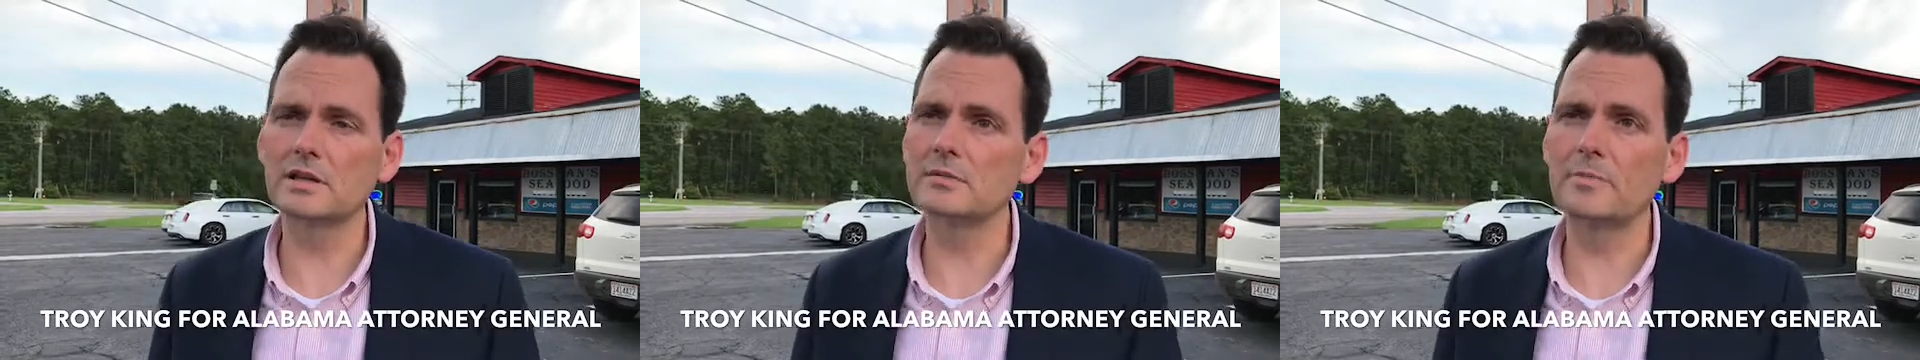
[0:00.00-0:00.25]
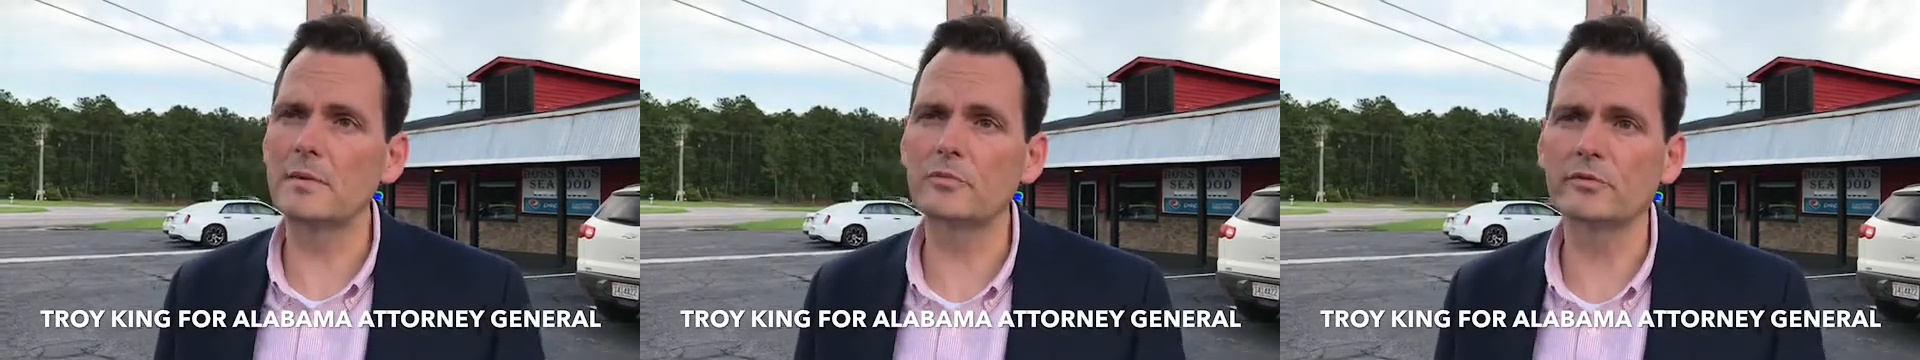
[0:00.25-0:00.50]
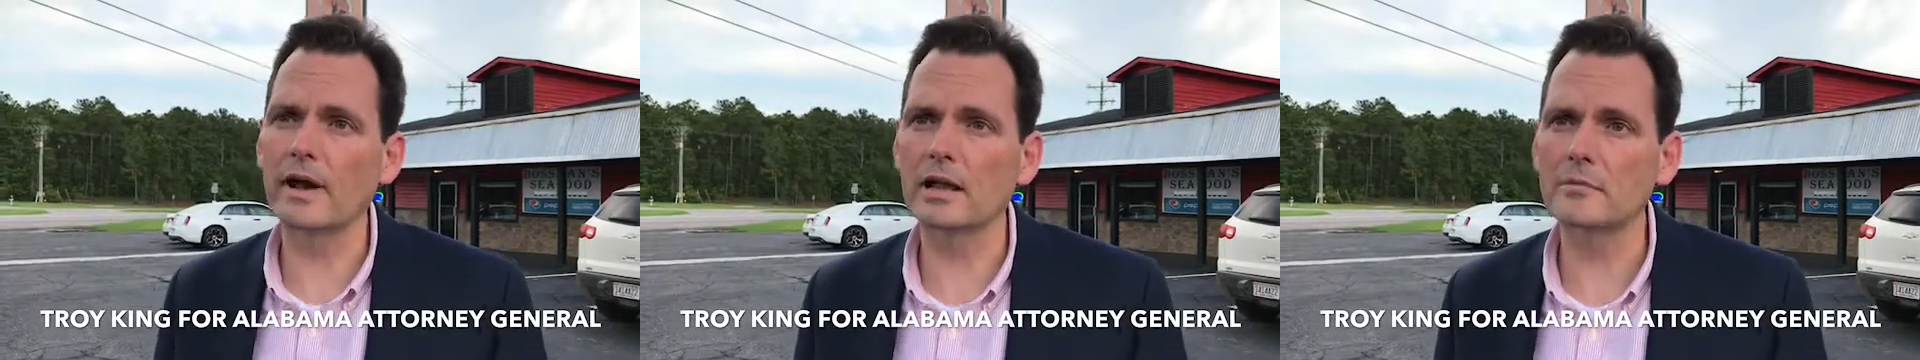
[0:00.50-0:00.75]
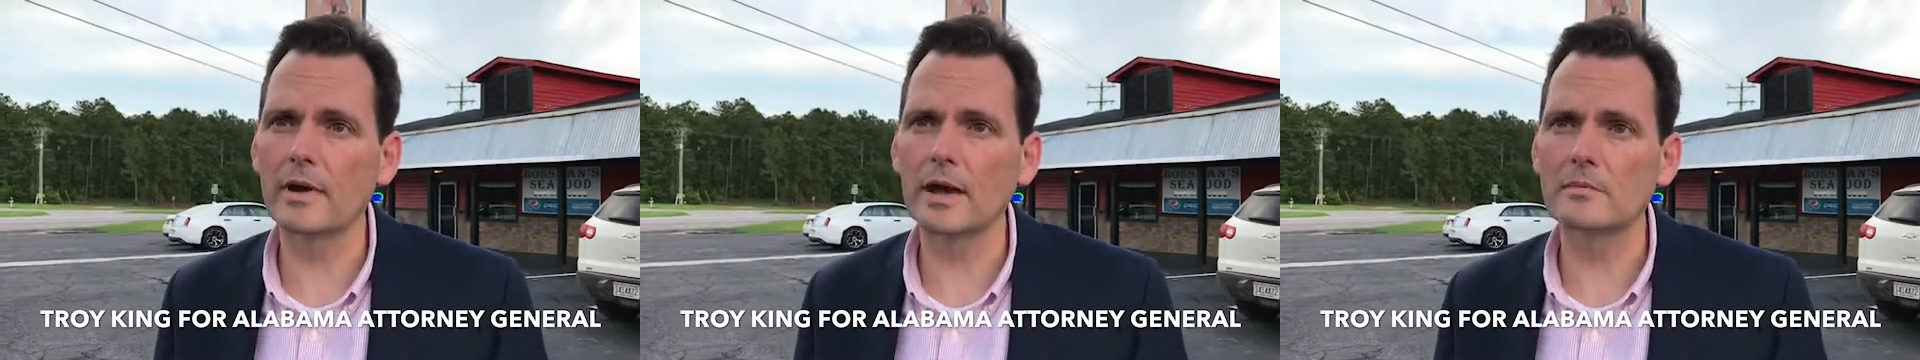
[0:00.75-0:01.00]
that the people of
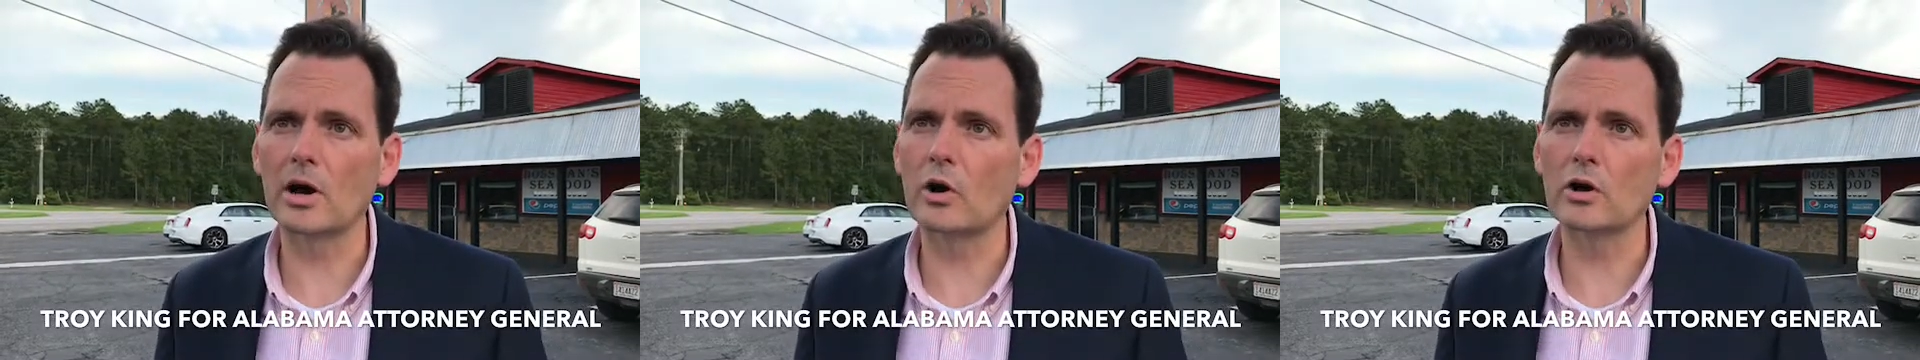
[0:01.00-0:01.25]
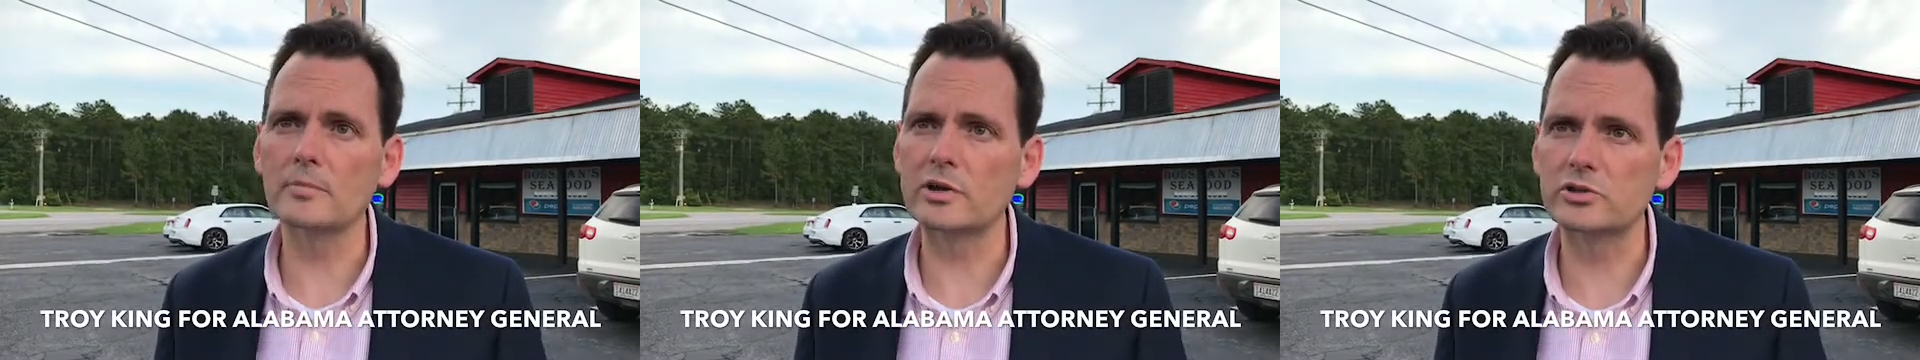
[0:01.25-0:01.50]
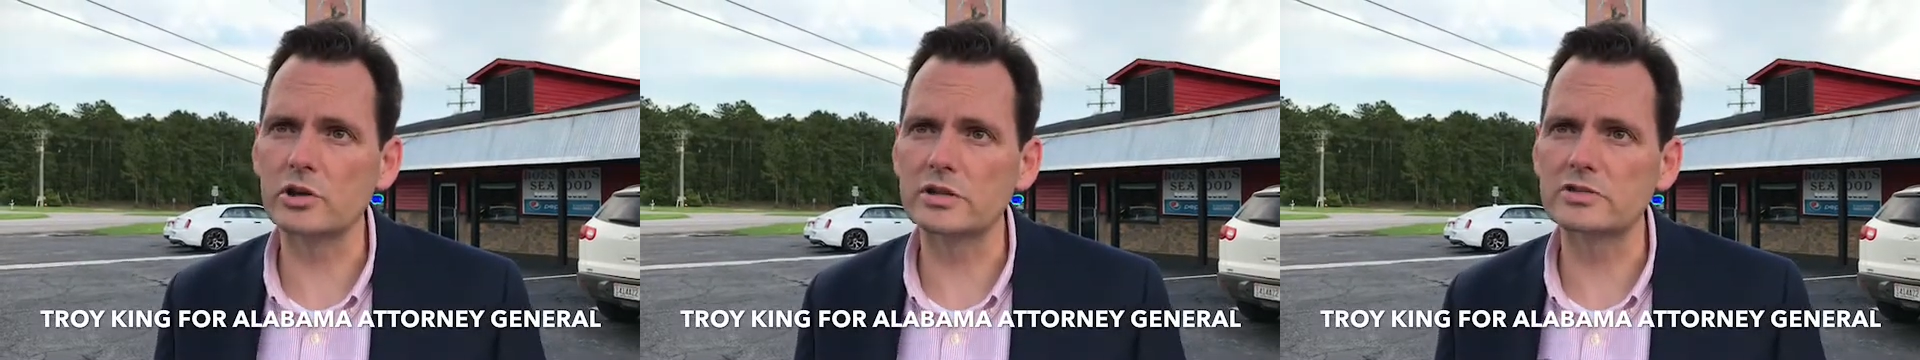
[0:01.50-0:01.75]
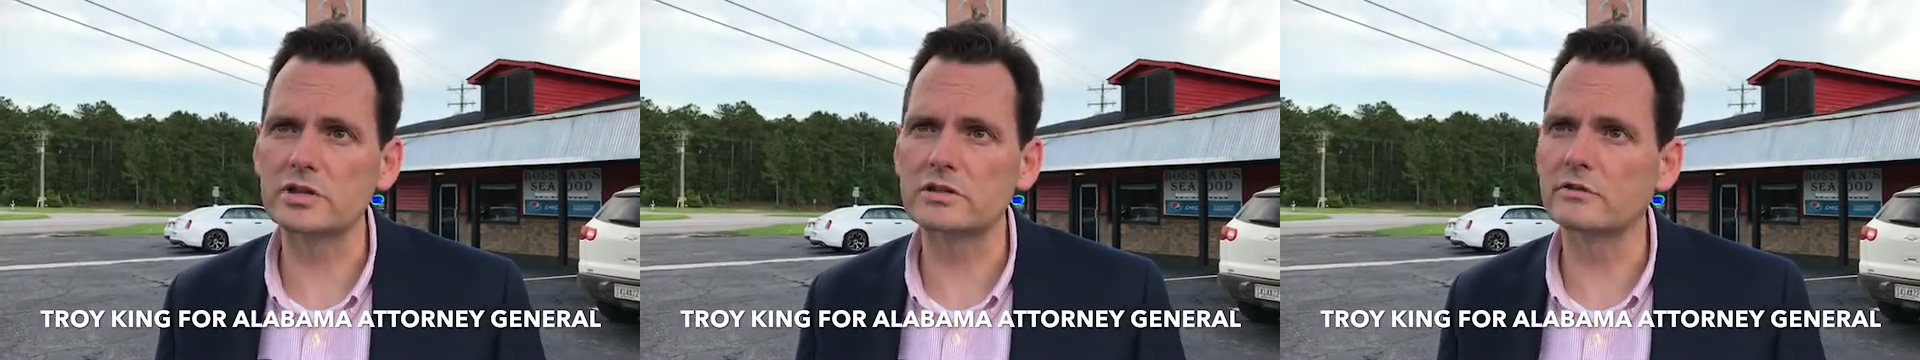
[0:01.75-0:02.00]
Alabama ought to be
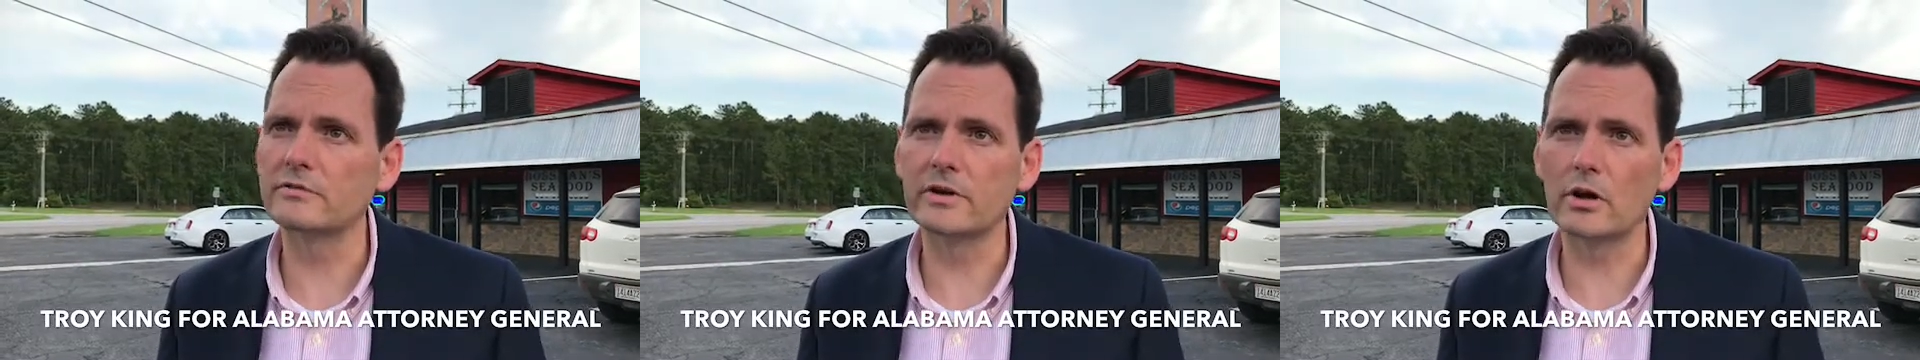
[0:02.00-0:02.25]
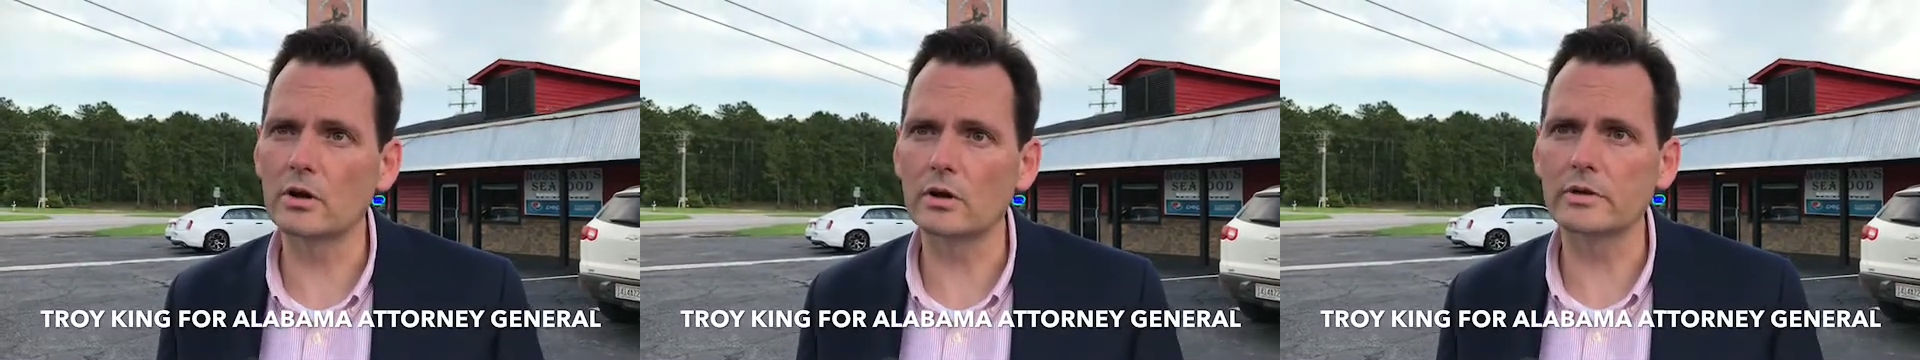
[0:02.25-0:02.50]
trusted to vote